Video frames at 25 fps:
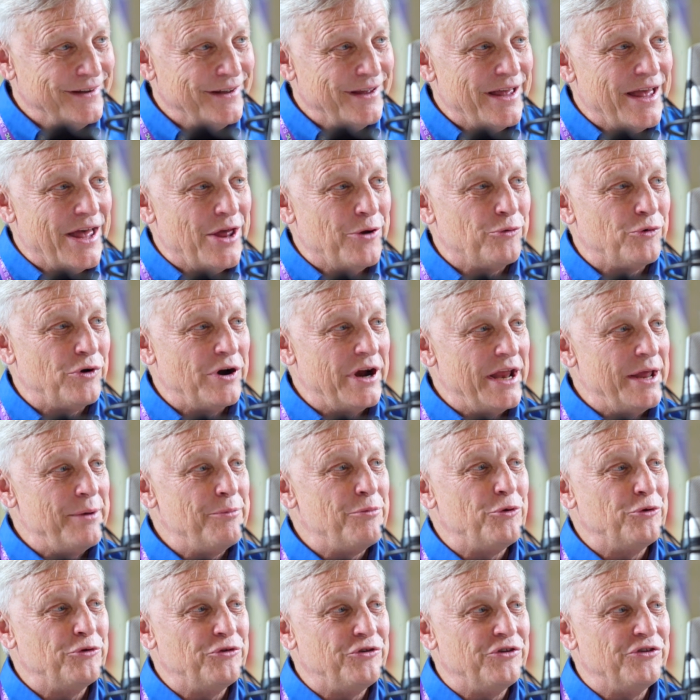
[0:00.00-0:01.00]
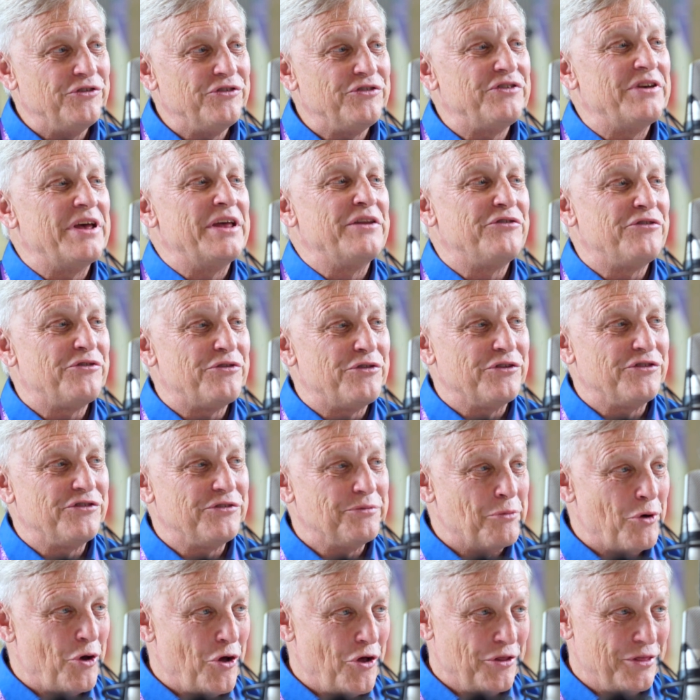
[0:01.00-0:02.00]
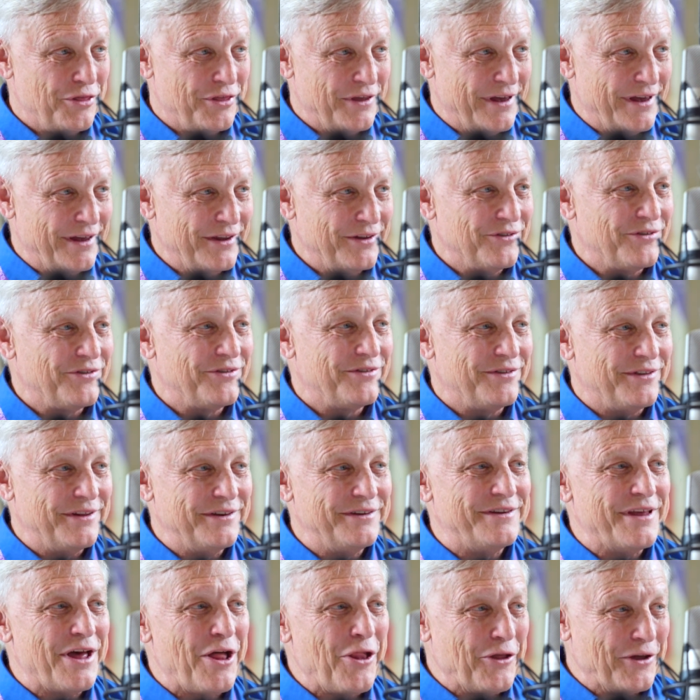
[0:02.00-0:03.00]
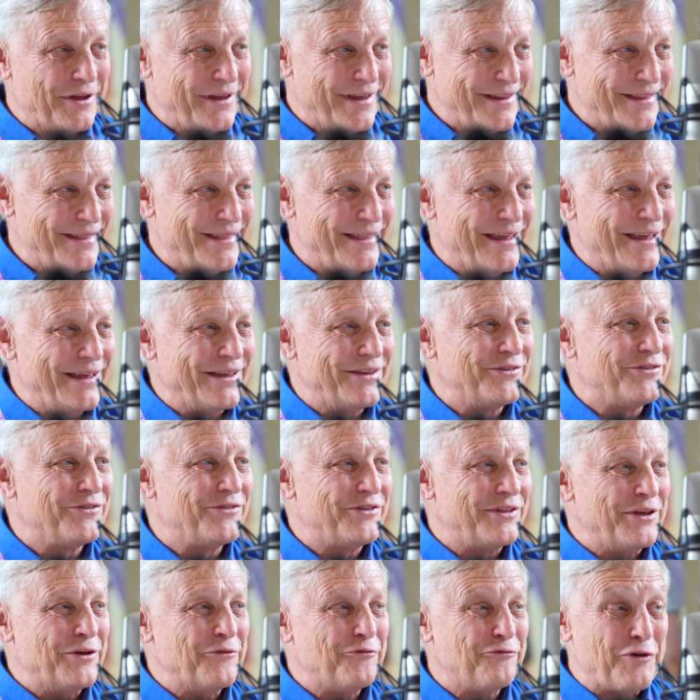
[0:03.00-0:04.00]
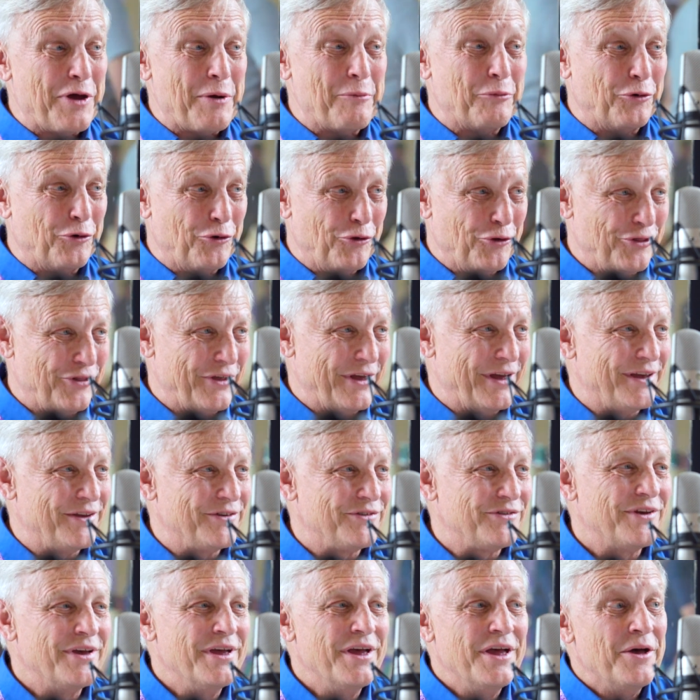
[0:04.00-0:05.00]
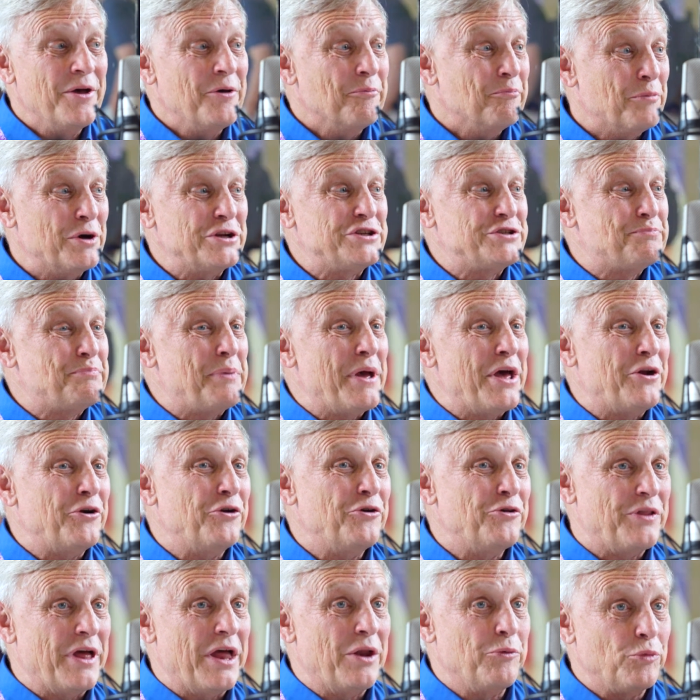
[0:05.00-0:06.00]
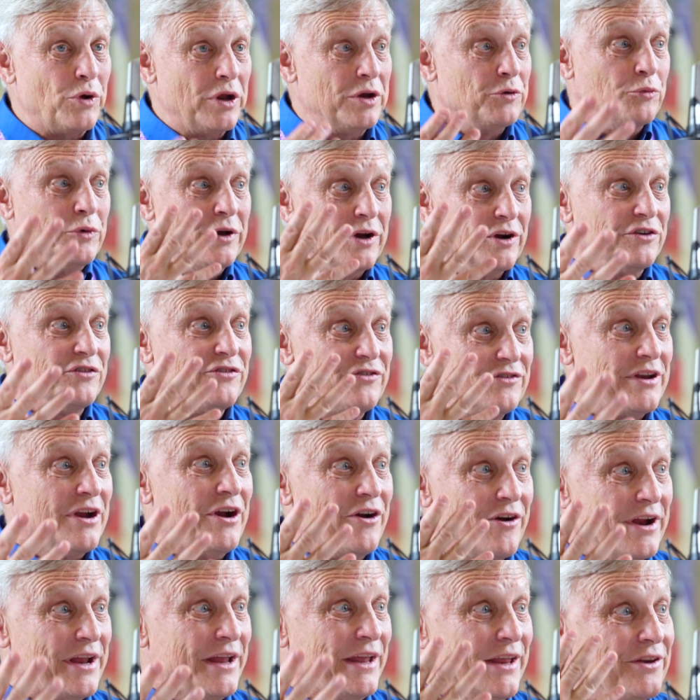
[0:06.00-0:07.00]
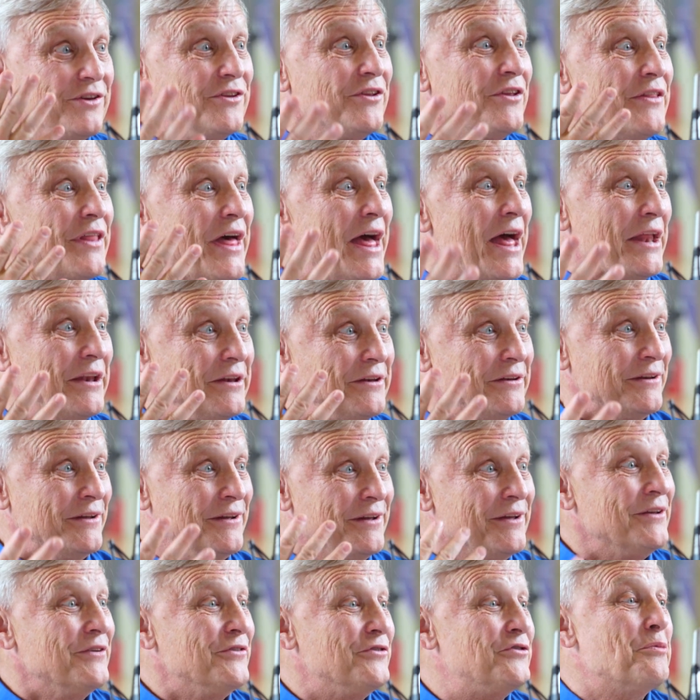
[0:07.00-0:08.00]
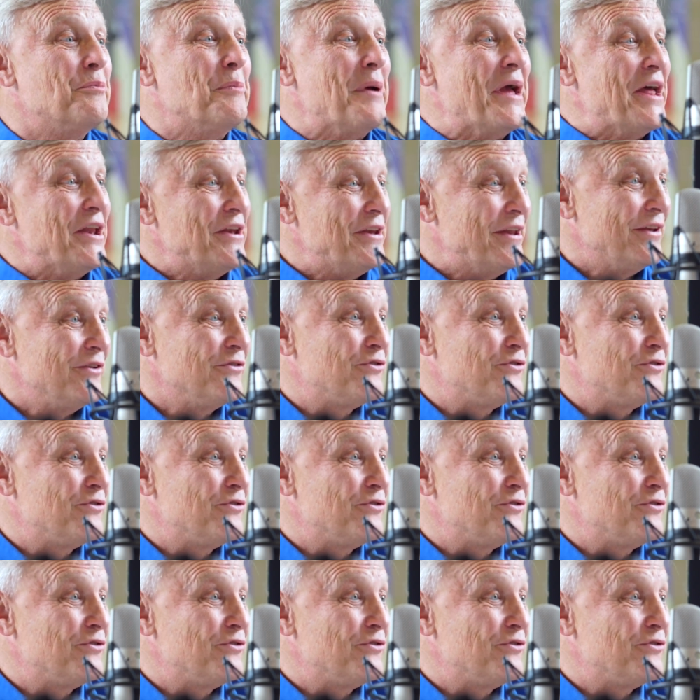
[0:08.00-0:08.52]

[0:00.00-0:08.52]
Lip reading: And we're able to sense the small things, the delicate things, the ephemeral things, much better than when we are staring into that demanding